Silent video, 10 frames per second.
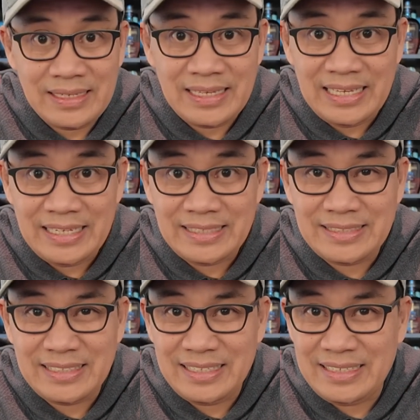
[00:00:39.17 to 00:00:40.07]

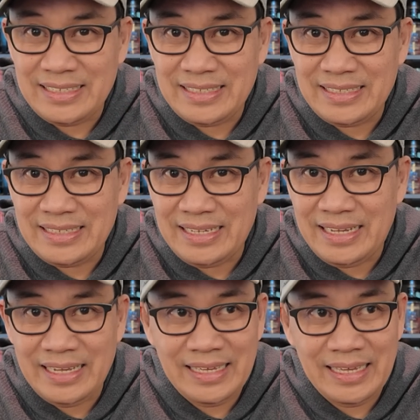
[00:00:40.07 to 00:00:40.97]
and
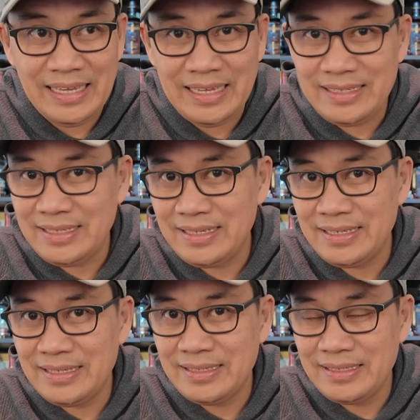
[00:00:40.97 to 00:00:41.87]
I had
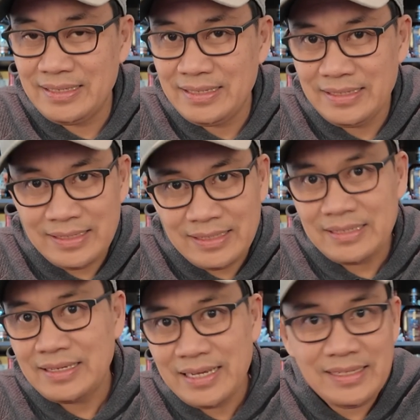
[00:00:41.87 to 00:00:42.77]

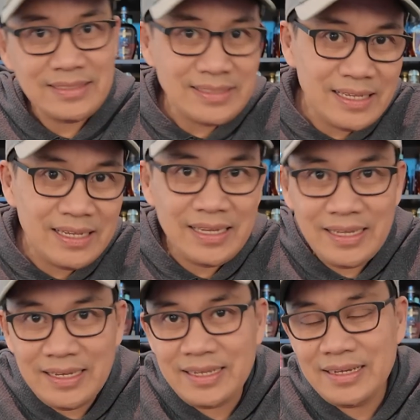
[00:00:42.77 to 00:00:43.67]
kind of
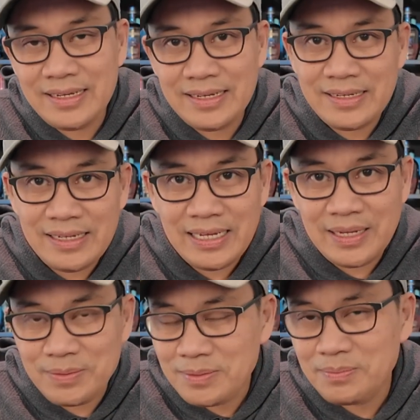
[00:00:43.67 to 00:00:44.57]
said
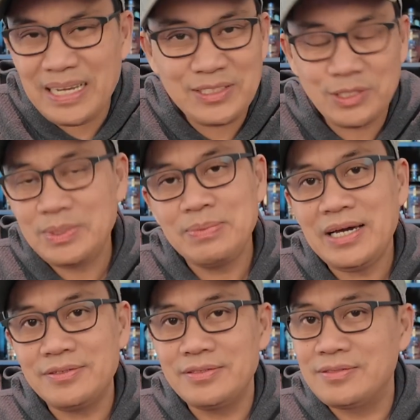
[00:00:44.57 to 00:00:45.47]
I wouldn't buy so many
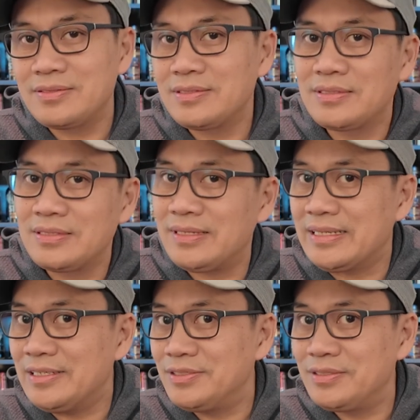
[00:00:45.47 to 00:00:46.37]
bottles
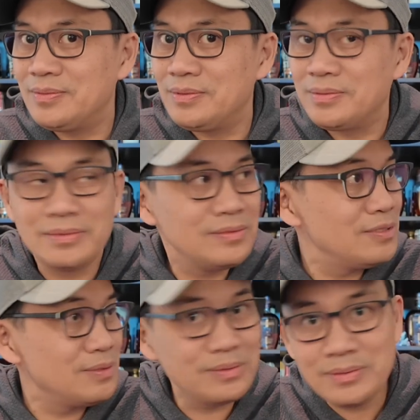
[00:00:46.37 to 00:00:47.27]
like I used to
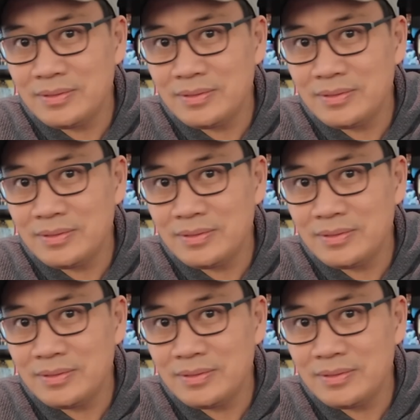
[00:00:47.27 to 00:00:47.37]
do.